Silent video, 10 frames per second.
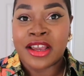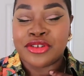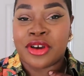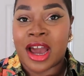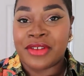
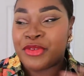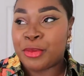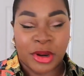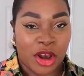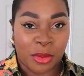you kind of, if you
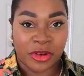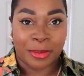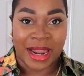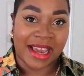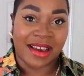put it on with a
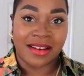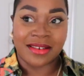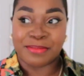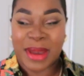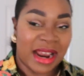black
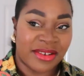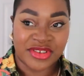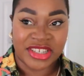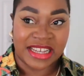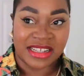pair
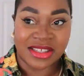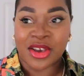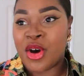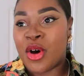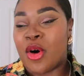of jeans
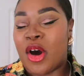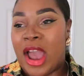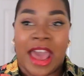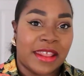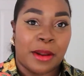
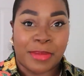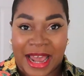and then a